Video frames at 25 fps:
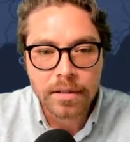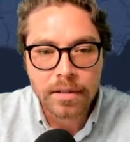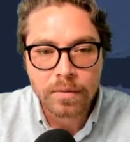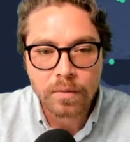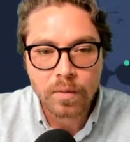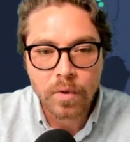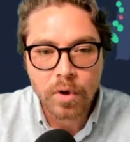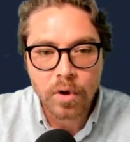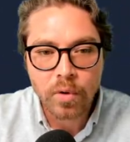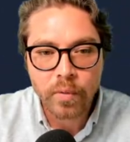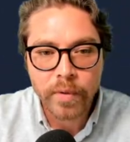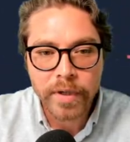
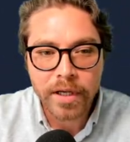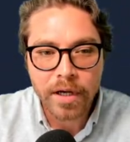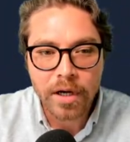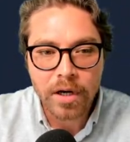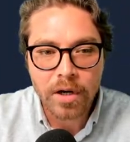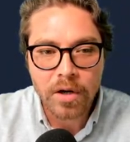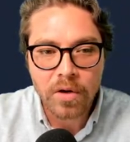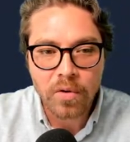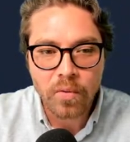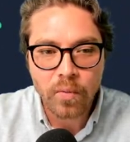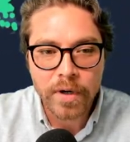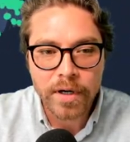Where are we
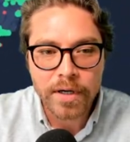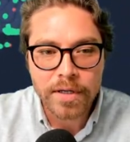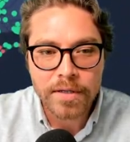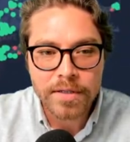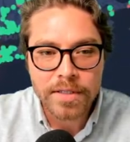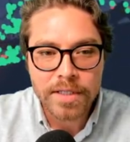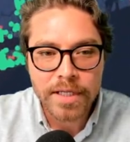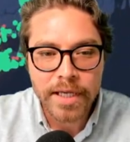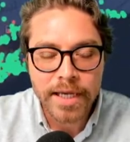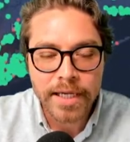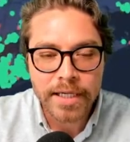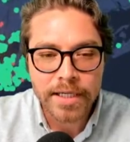going? Where are you
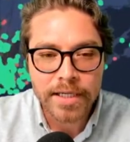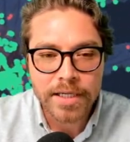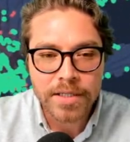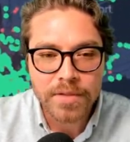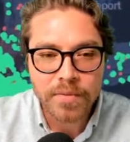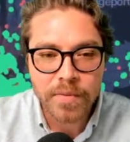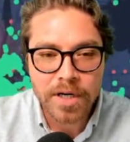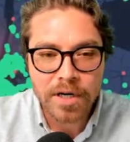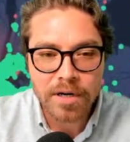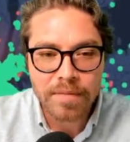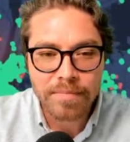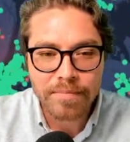taking us?
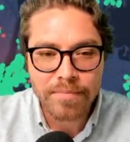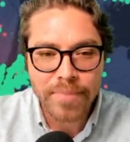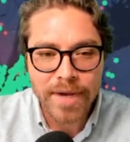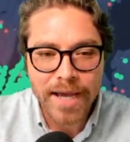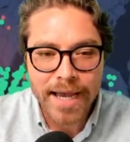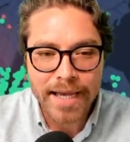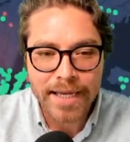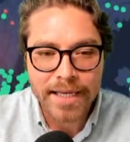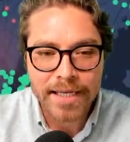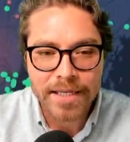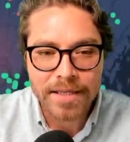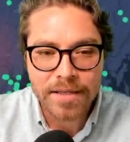We are
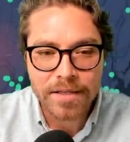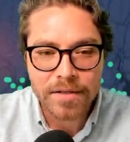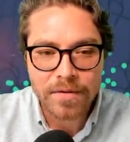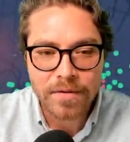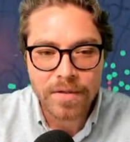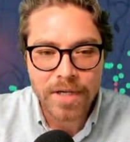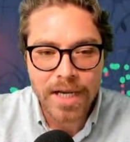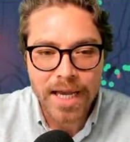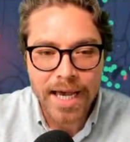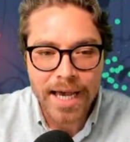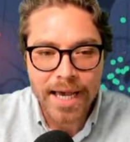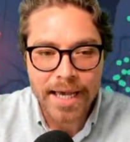back in the
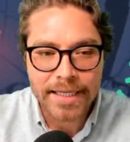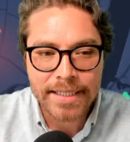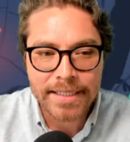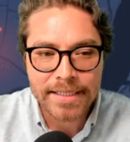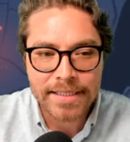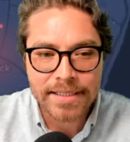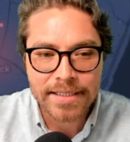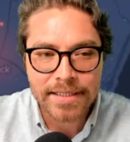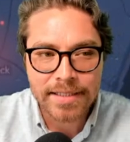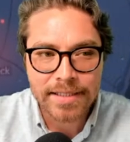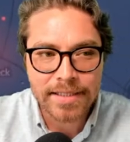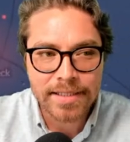
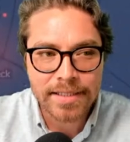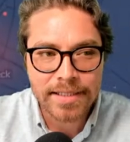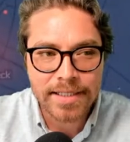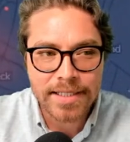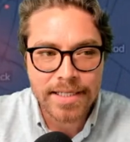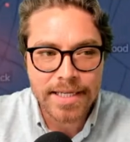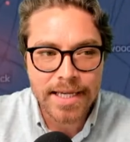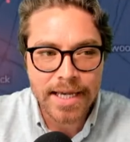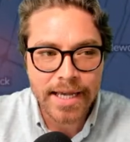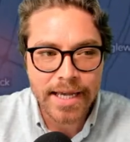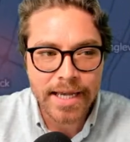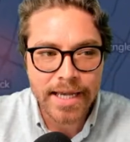United
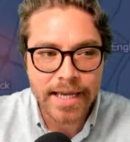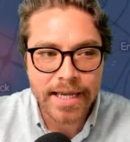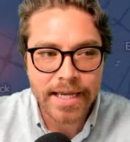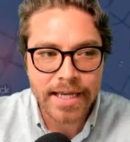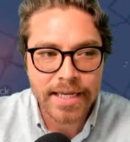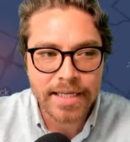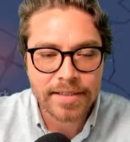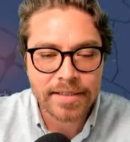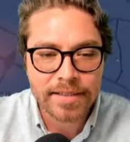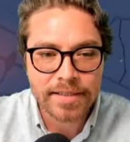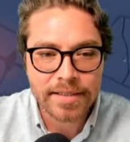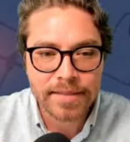
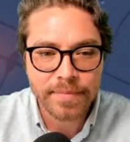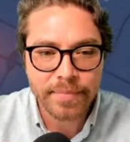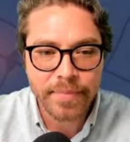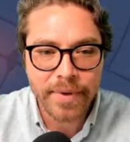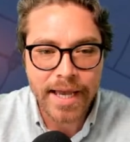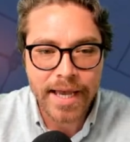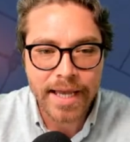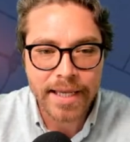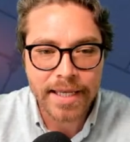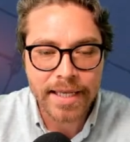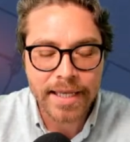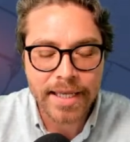States,
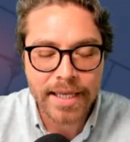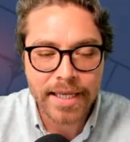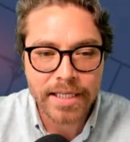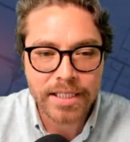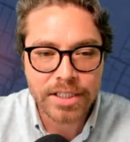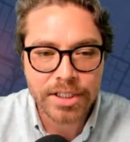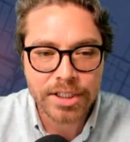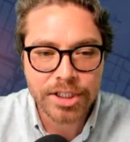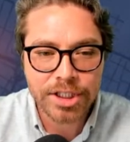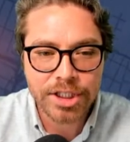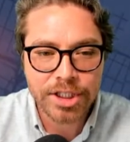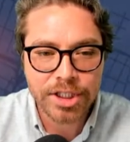back
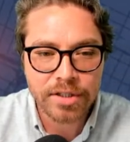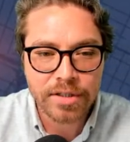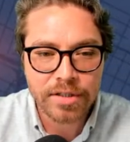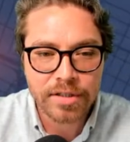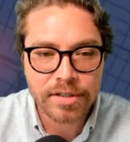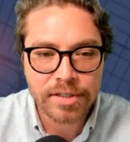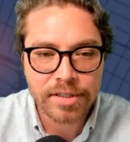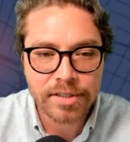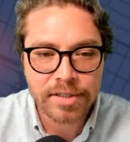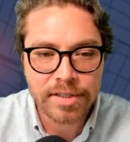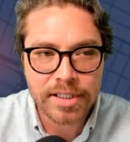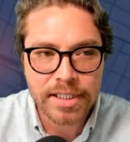in
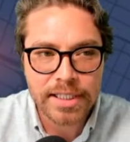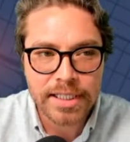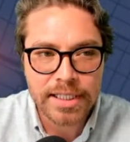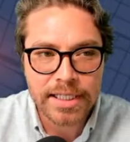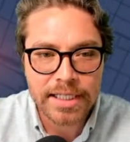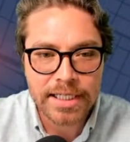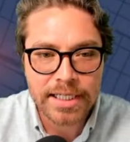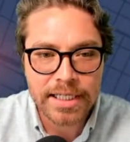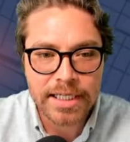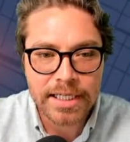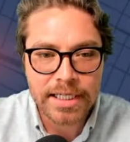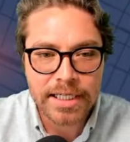
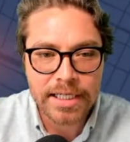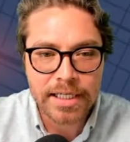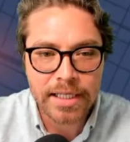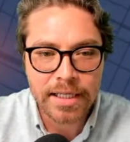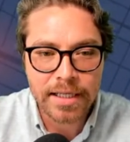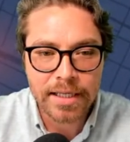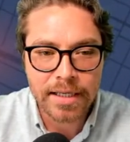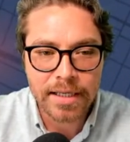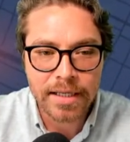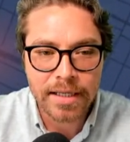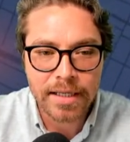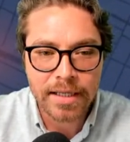Jersey.
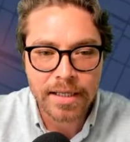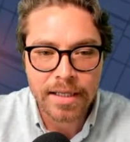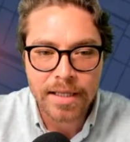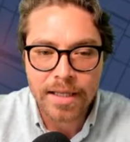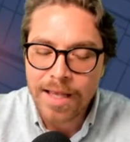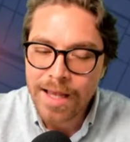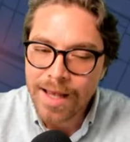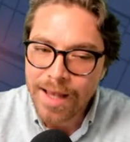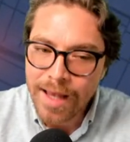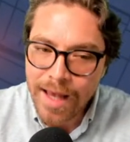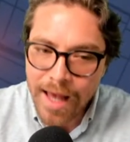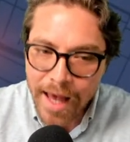
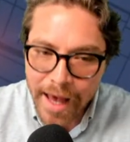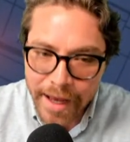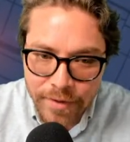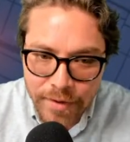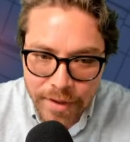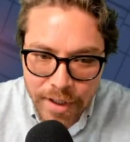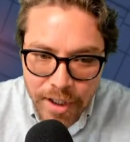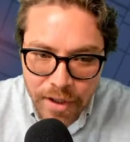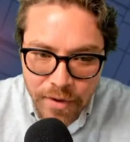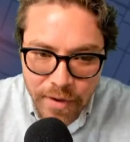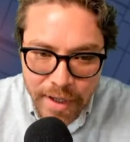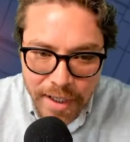I don't know.